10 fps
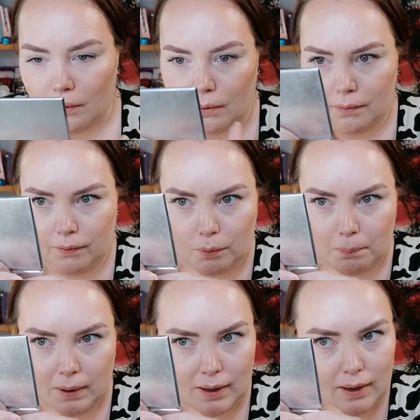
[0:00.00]
off
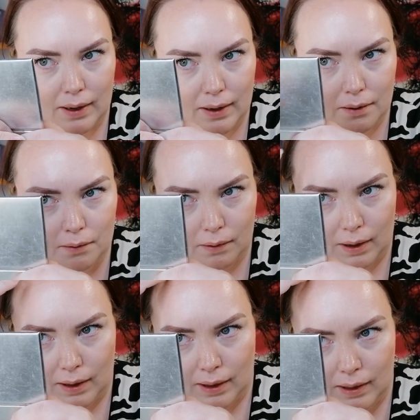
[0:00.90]
on my
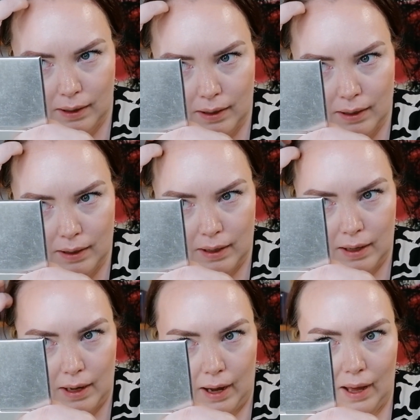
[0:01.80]
hairline.
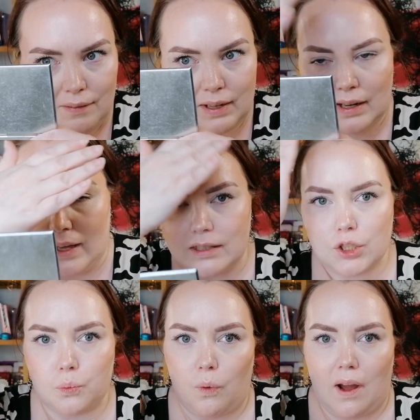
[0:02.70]
I haven't like
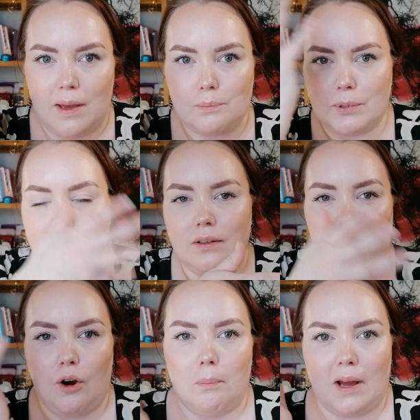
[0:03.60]
swiped
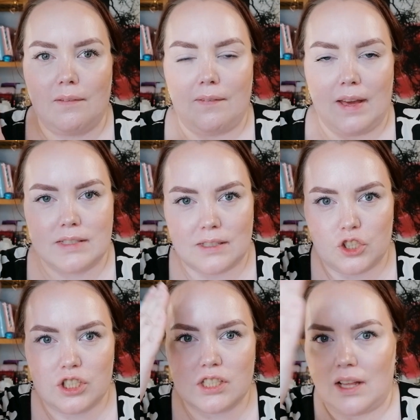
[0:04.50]
on my face, I
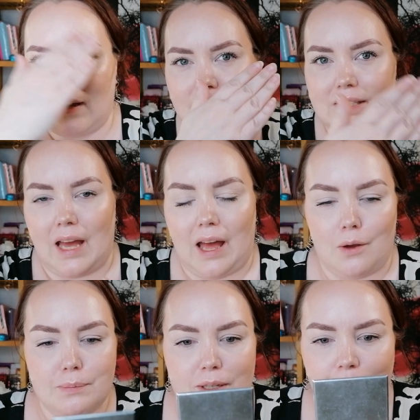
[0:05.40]
just like
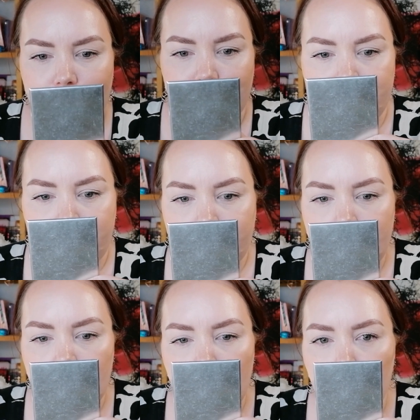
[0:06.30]
tapped
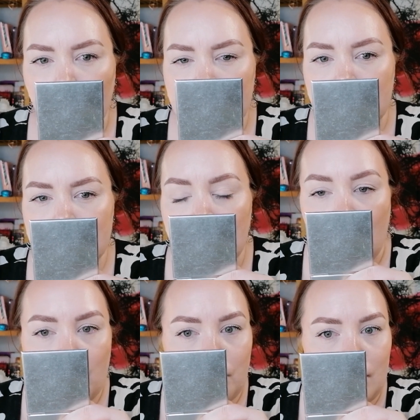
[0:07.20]
with a
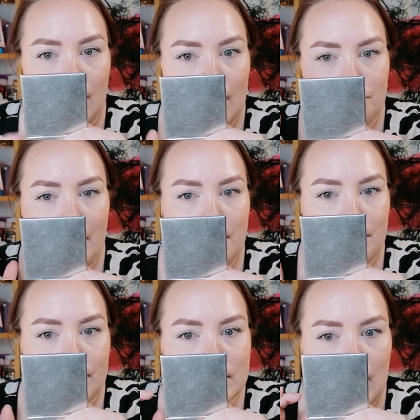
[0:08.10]
towel, like a
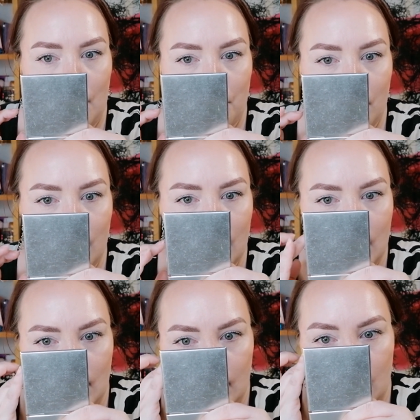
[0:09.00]
paper towel.
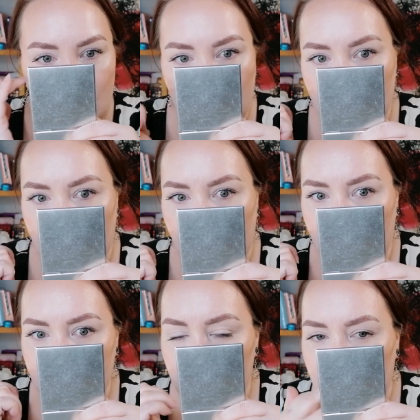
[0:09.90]
Like under